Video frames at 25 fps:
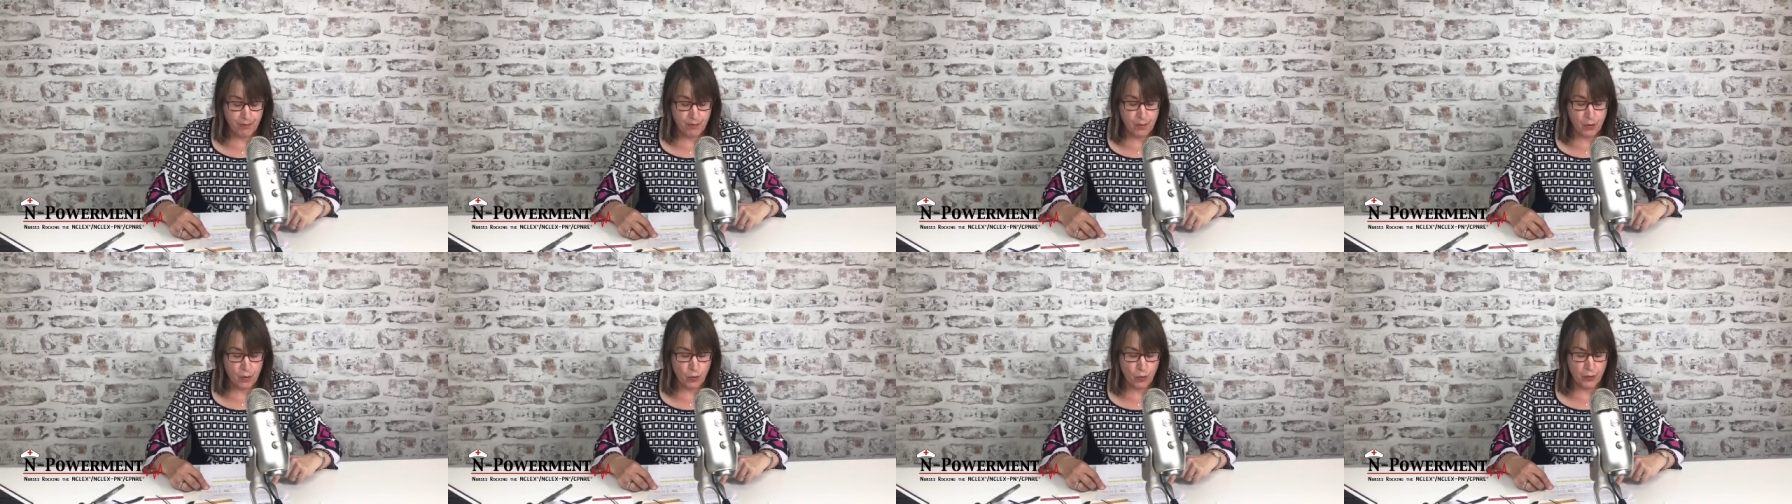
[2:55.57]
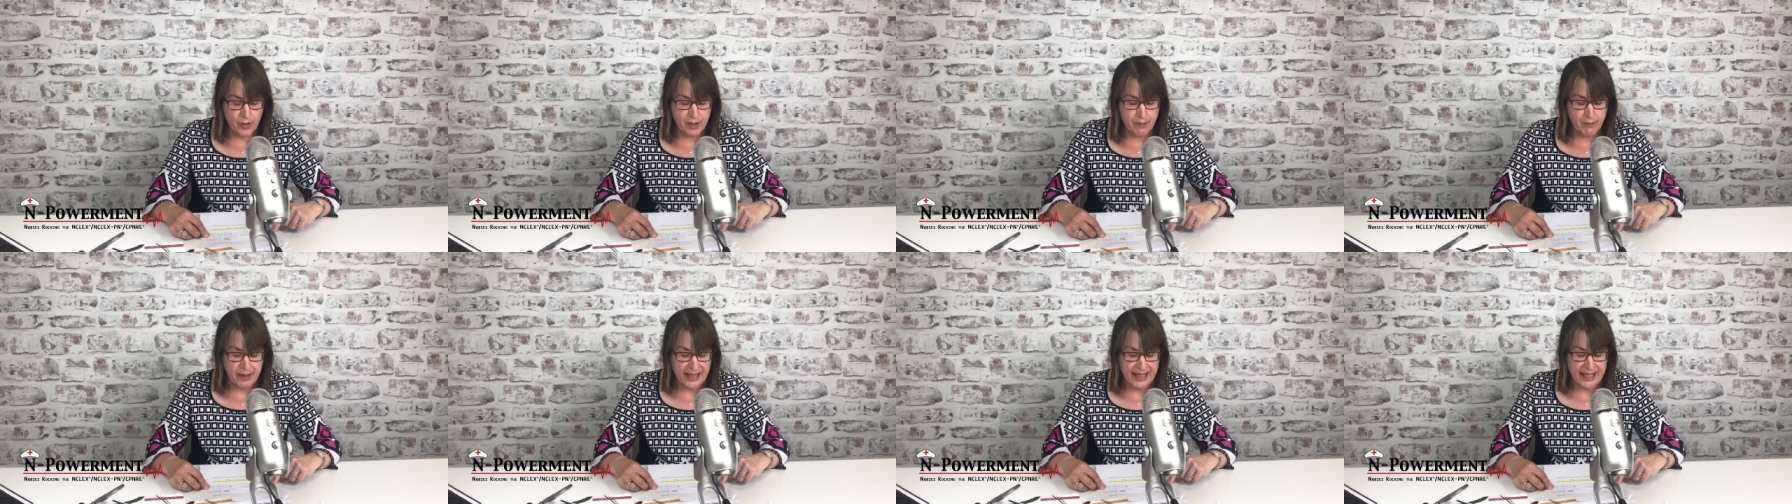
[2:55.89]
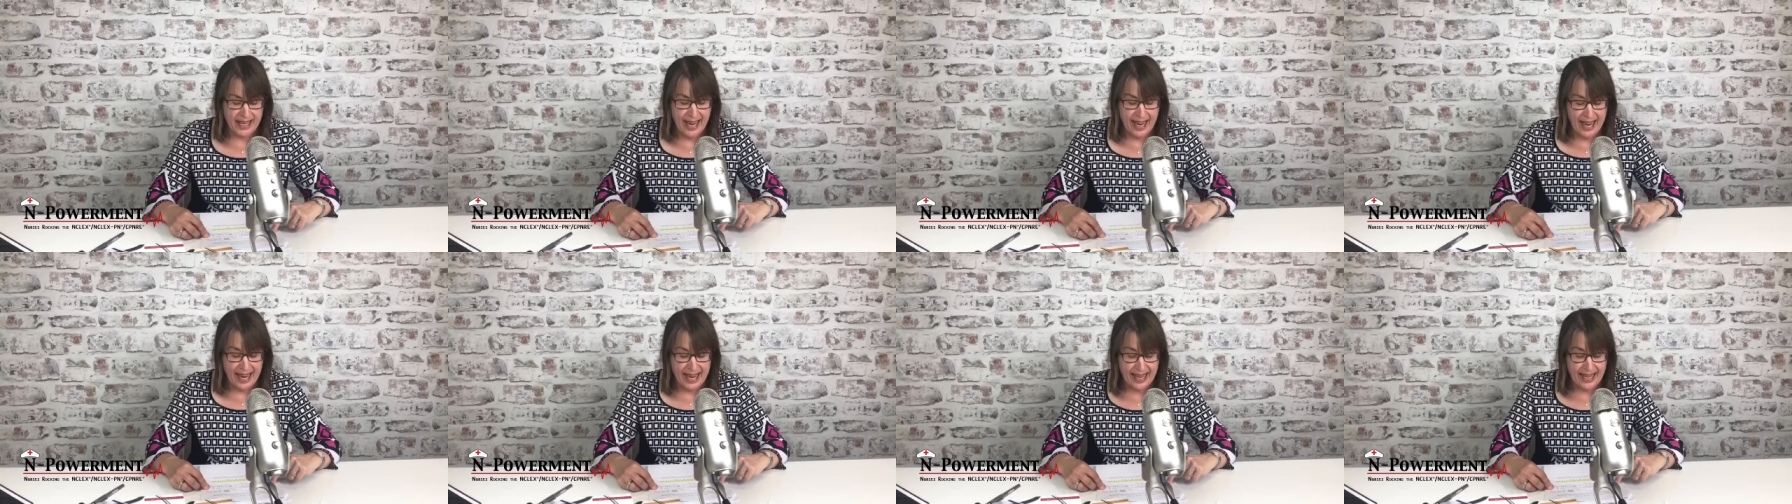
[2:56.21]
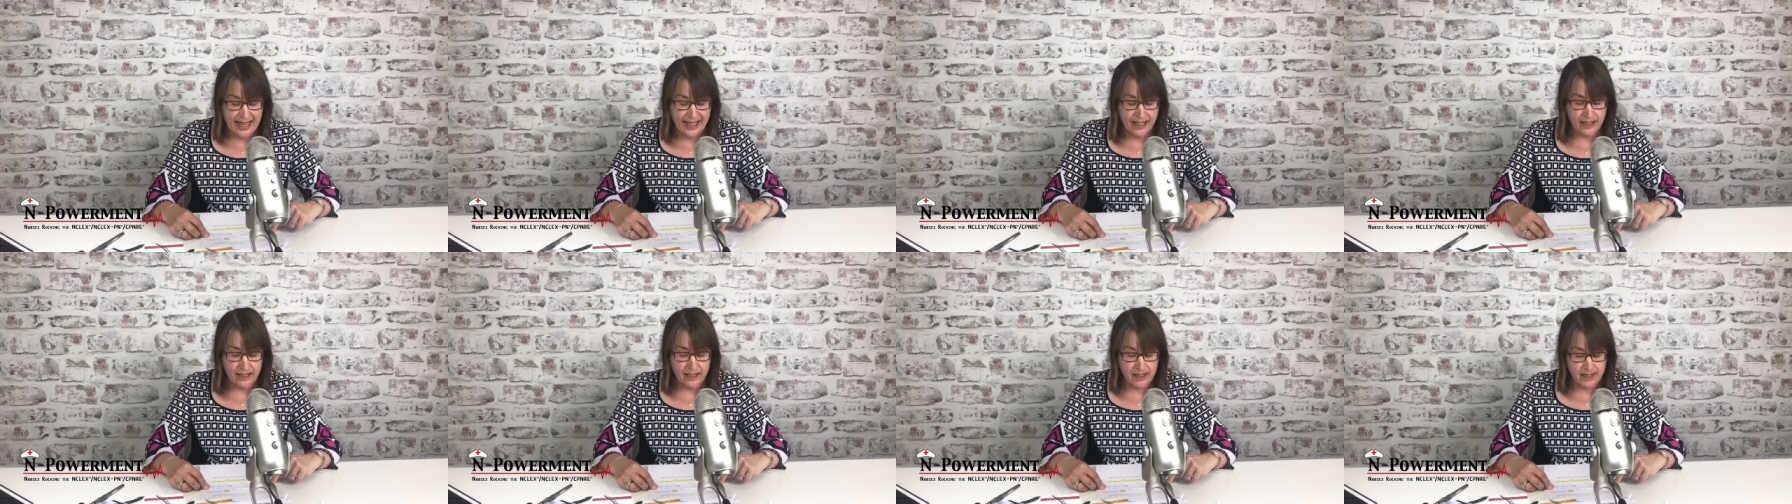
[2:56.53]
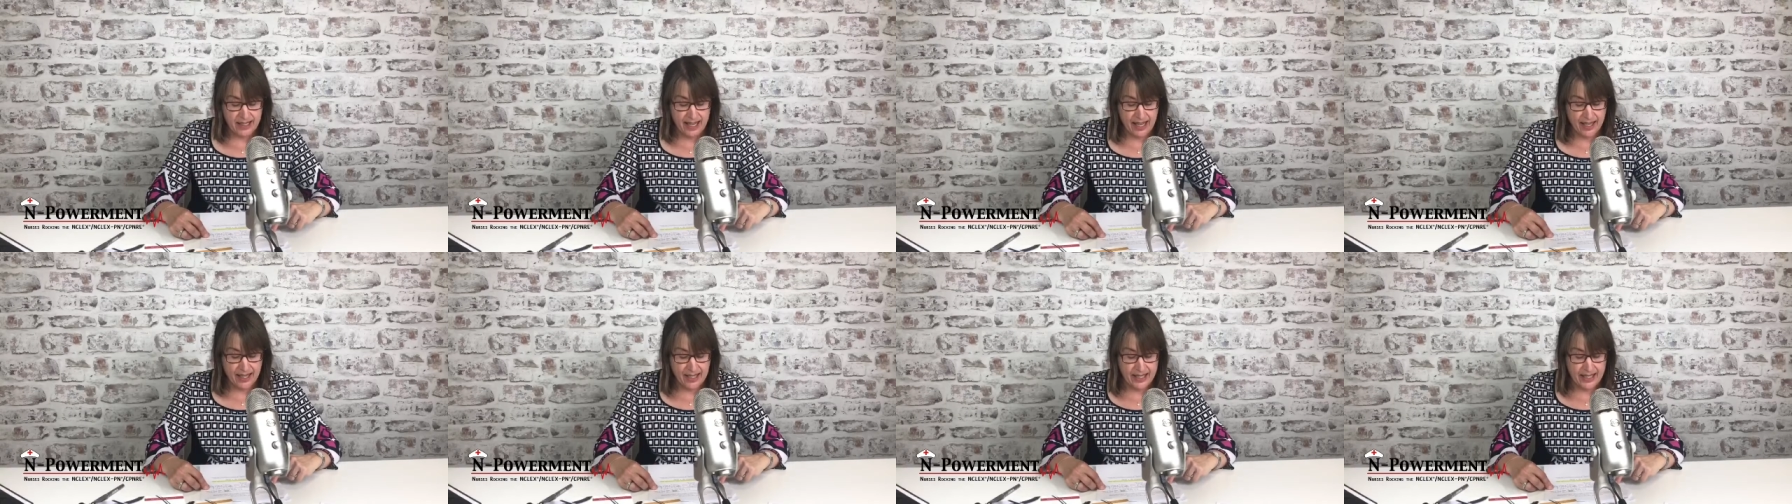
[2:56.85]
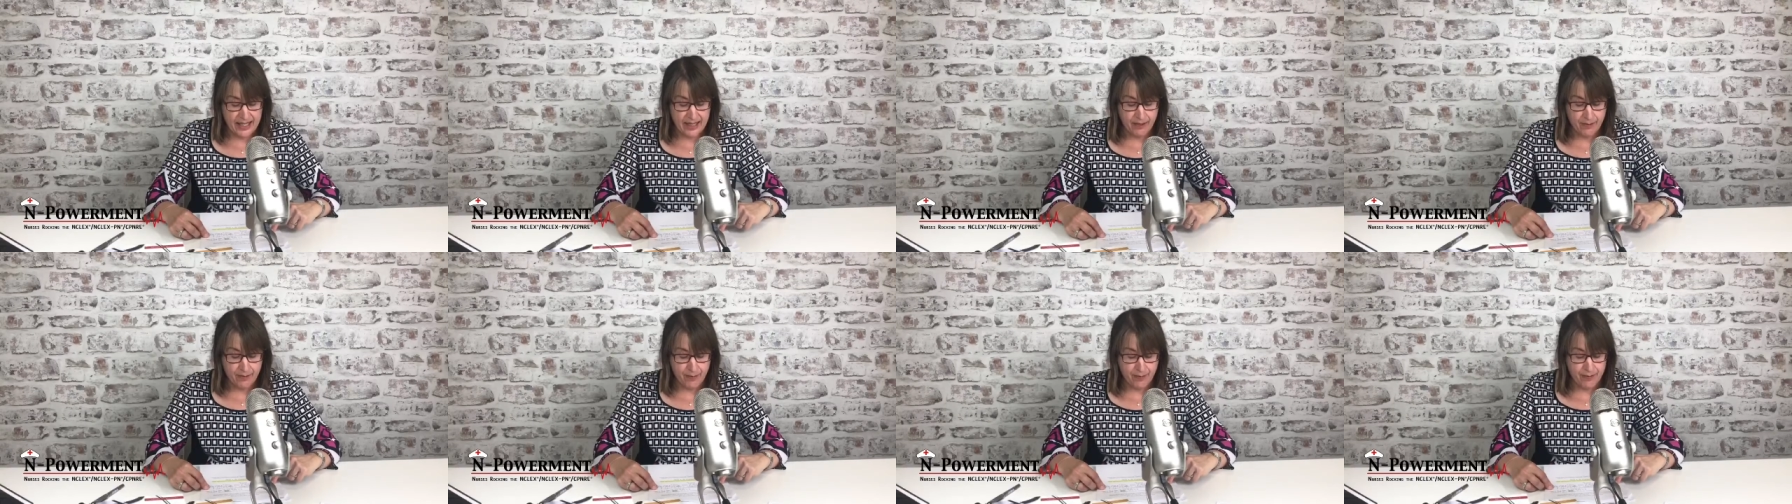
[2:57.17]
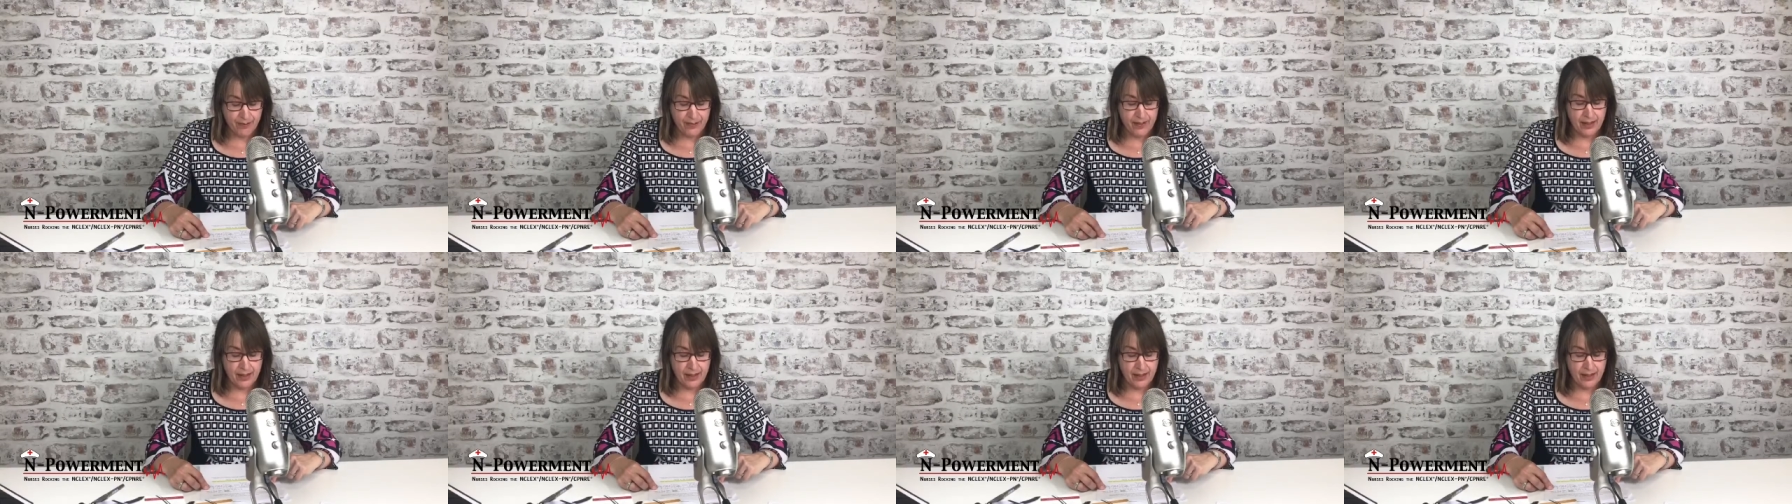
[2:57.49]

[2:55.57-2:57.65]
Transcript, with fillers: would be A, tetany,